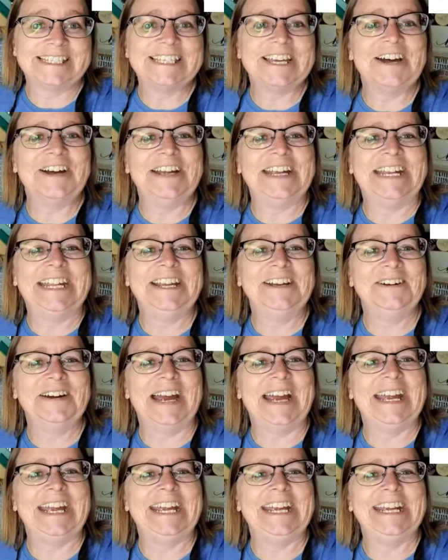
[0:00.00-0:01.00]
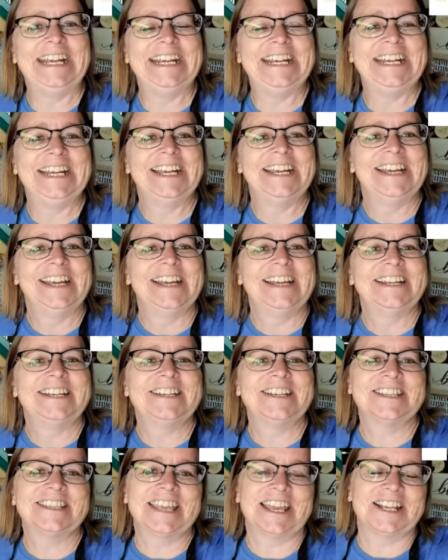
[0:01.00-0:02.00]
So, anyway,
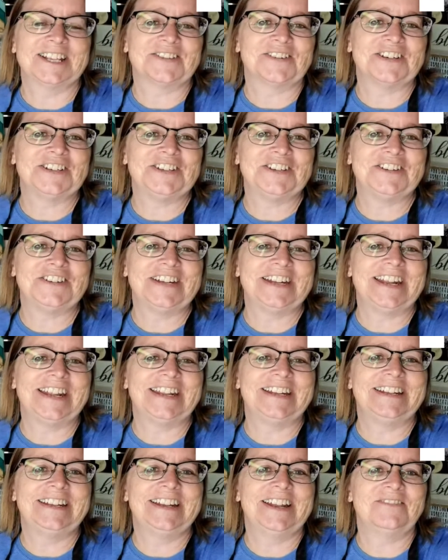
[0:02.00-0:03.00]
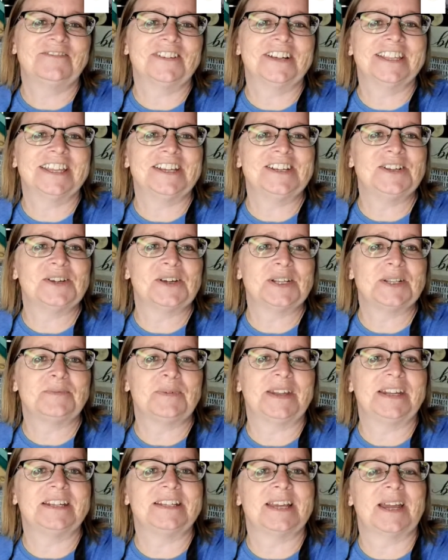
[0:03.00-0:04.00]
just thanks for tuning in. Really enjoyed
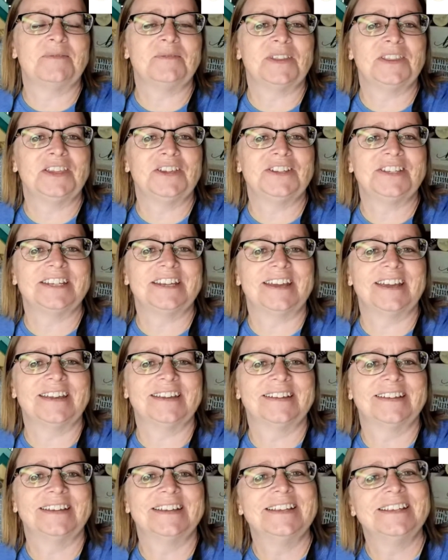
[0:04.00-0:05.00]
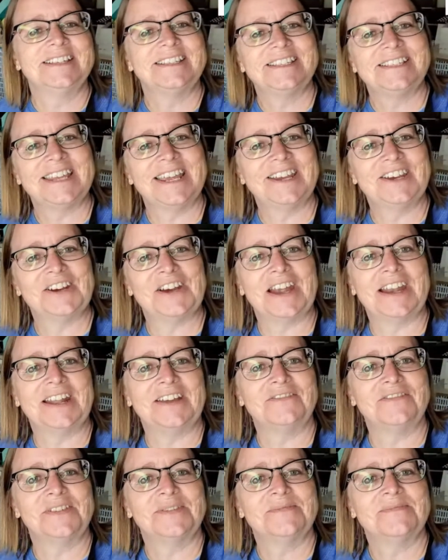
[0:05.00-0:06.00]
spending time with you today. Stay
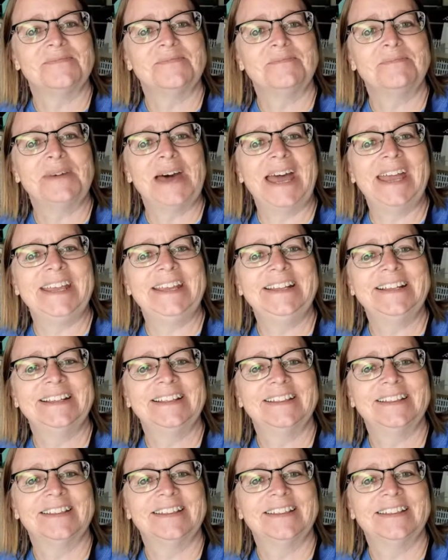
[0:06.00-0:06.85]
creative. Bye.